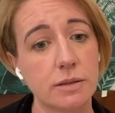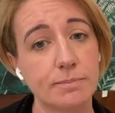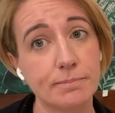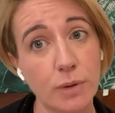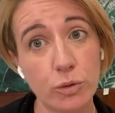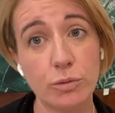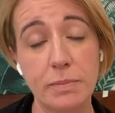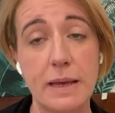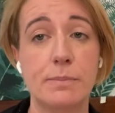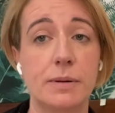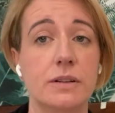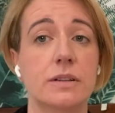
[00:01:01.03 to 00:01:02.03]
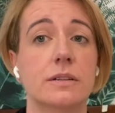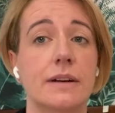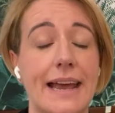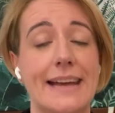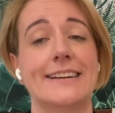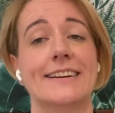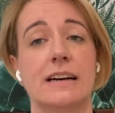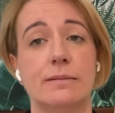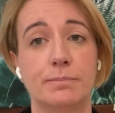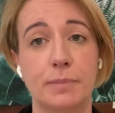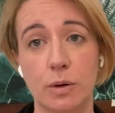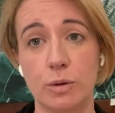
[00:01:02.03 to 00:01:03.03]
most people end up
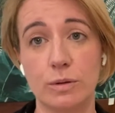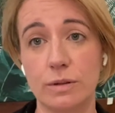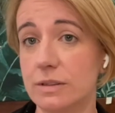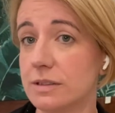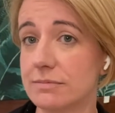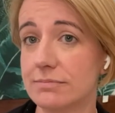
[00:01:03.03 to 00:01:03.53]
bald